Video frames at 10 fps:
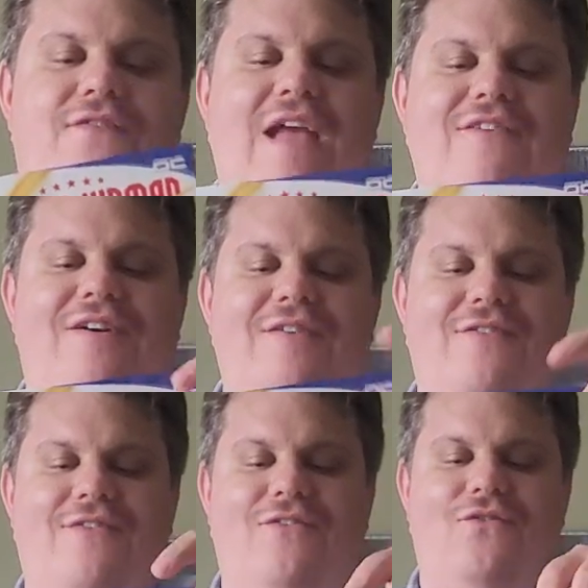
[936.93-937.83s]
favorite,
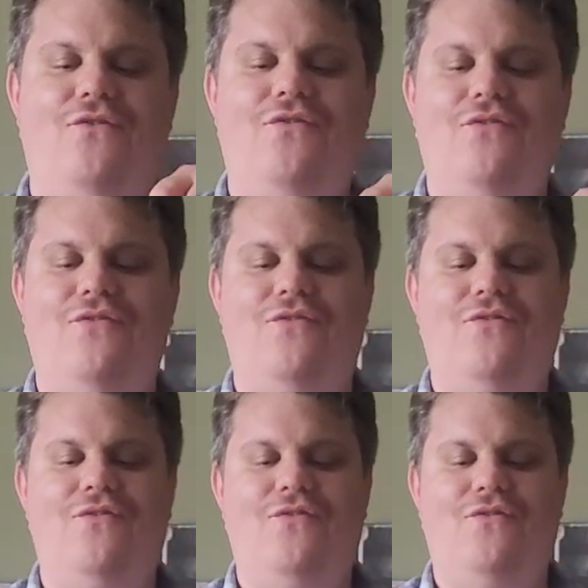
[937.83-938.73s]

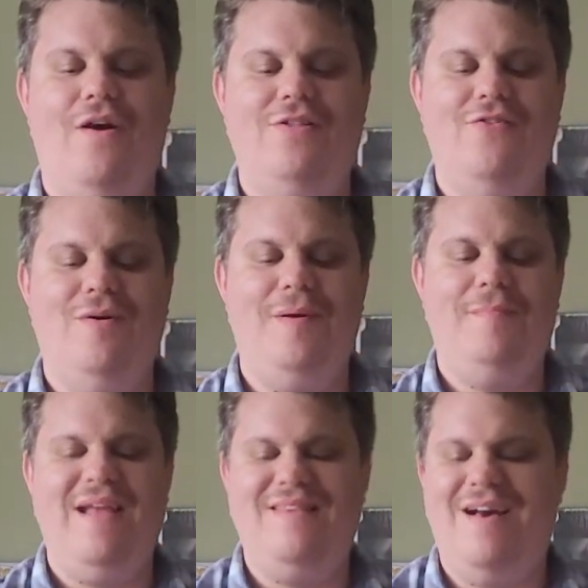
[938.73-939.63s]
Wonder Woman
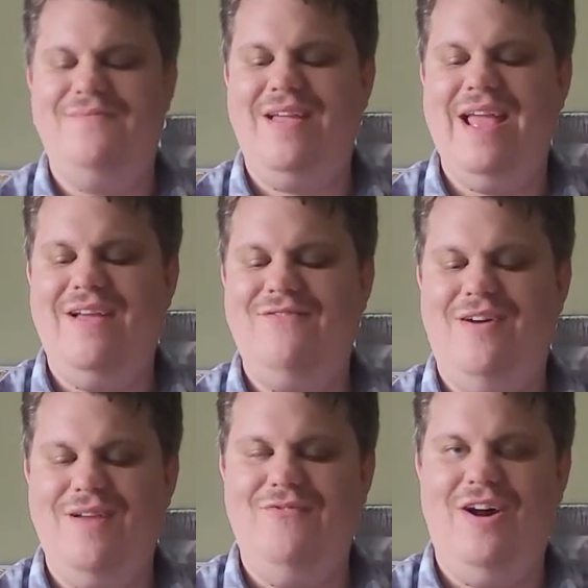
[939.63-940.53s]
by Tom King,
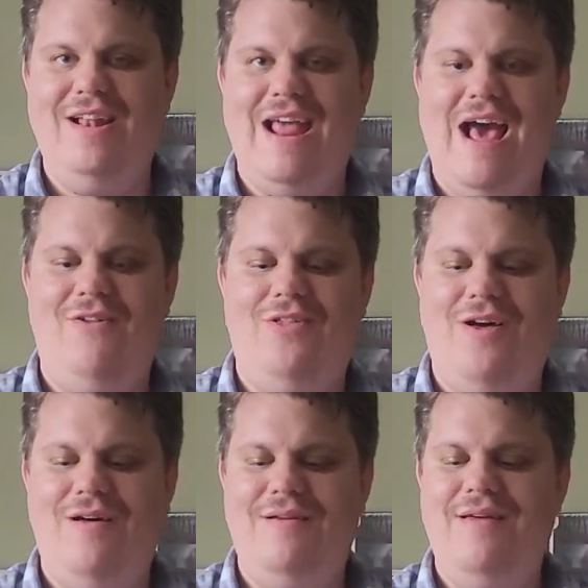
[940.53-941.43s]
Volume 1,
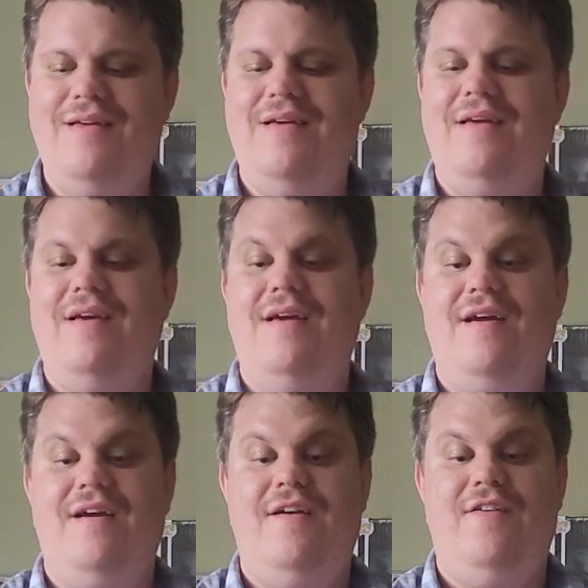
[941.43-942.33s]
Outlaw.
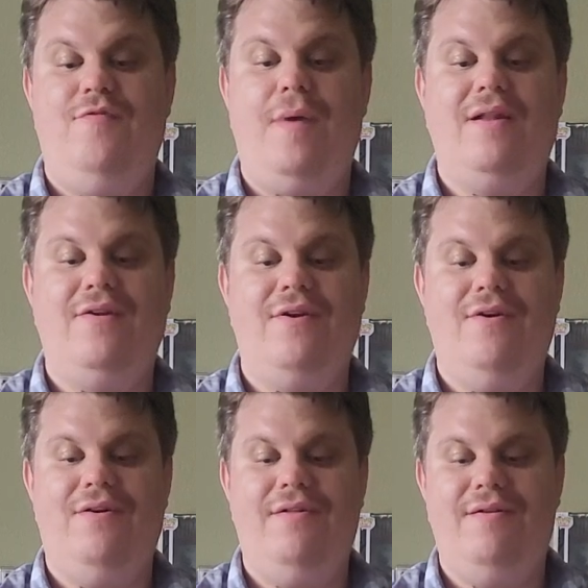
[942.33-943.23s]

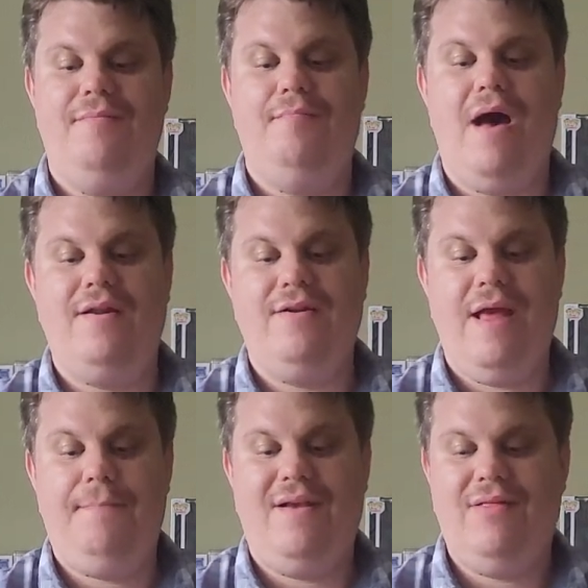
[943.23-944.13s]
Spider-Girl Modern
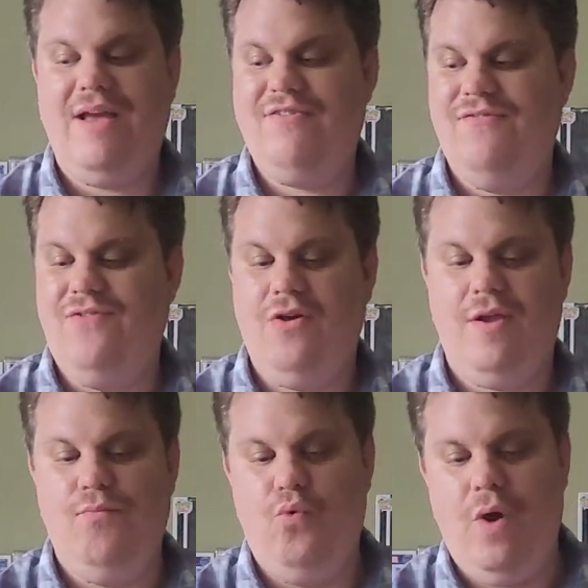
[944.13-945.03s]
Epic Collection
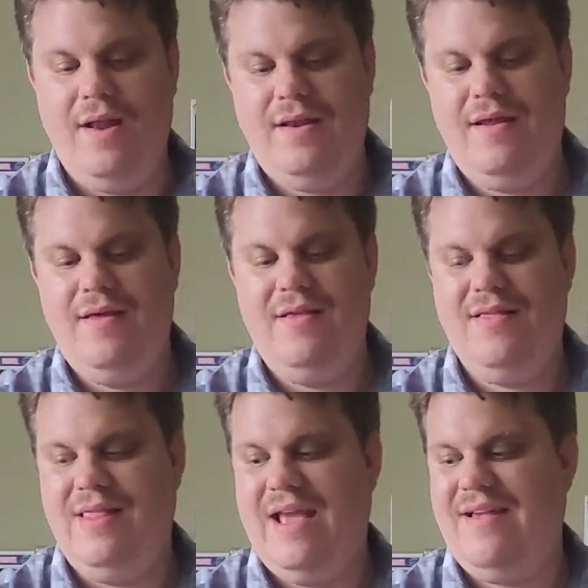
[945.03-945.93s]
Volume 1,
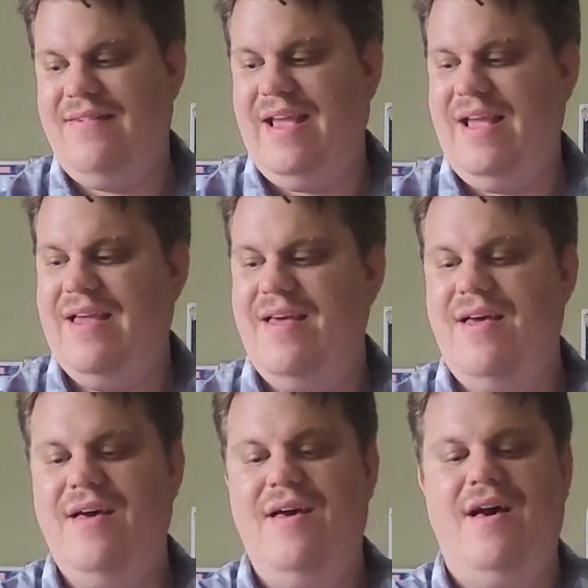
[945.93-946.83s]
Legacy.
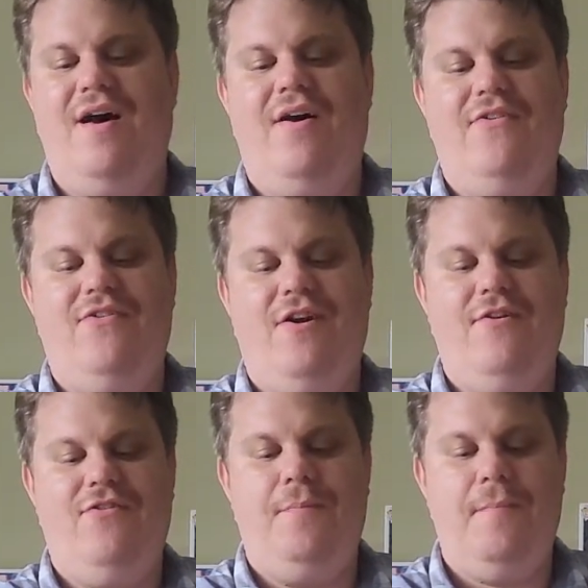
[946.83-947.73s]
All-Star
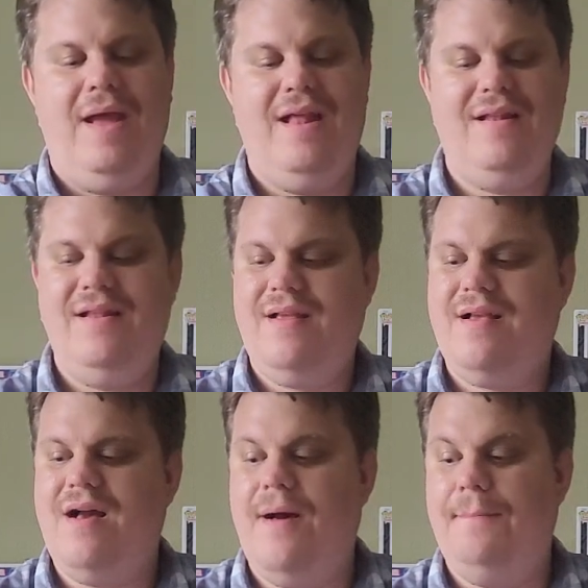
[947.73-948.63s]
Superman
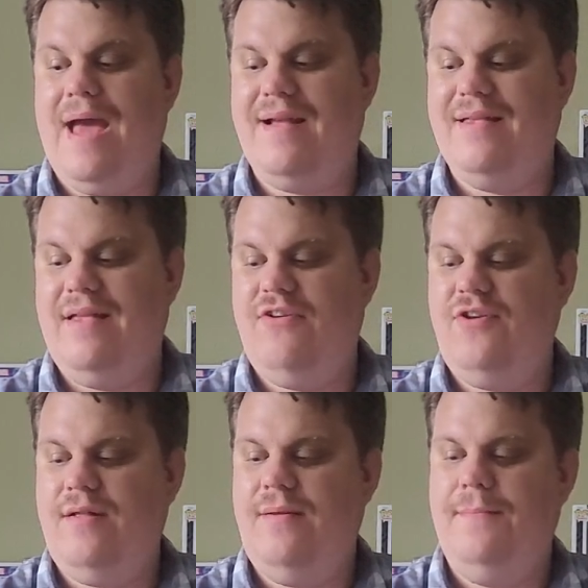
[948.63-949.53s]
Compact
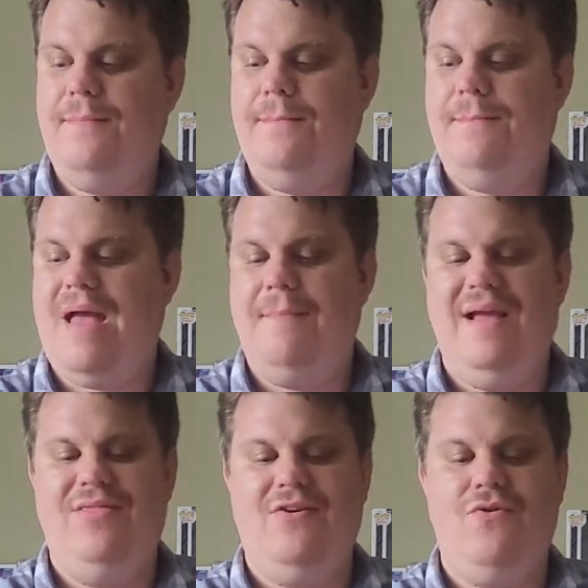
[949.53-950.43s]
Edition.
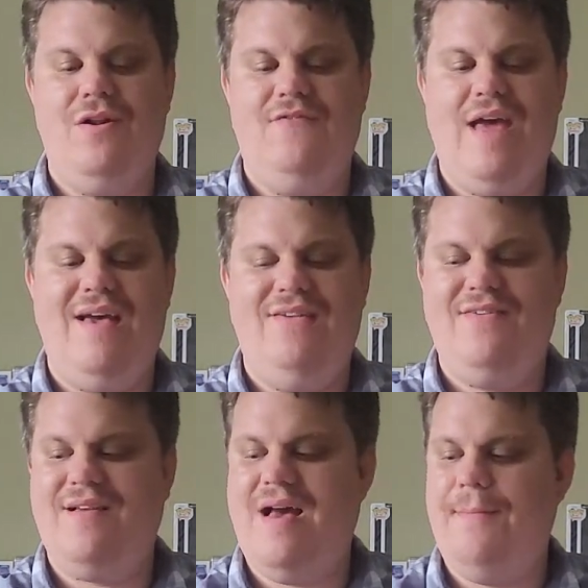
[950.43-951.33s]
Batman The Court of
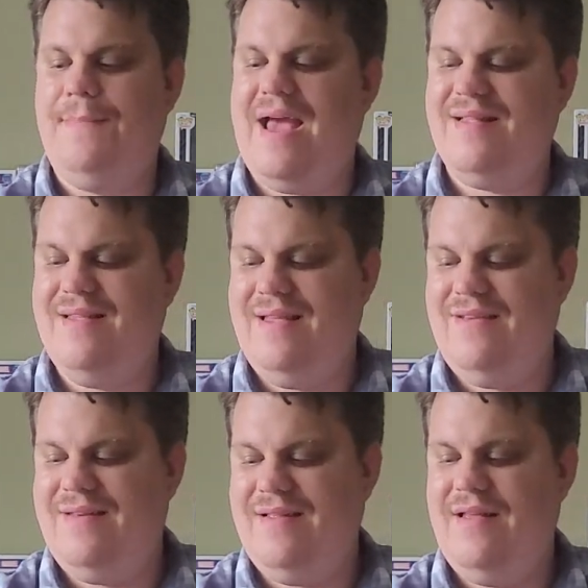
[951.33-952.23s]
Owls Compact
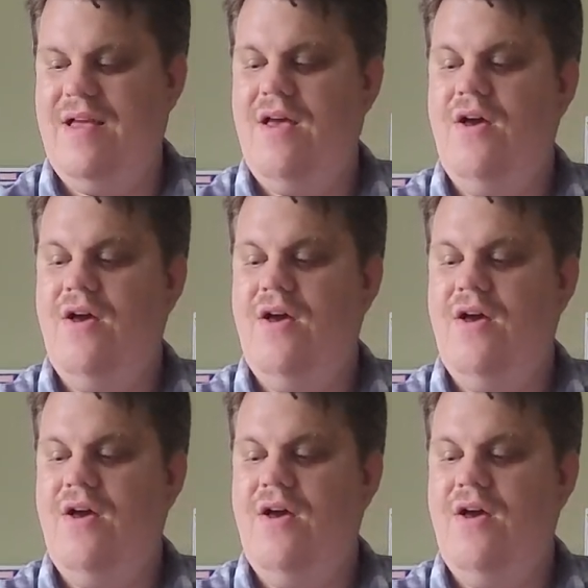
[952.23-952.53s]
Edition.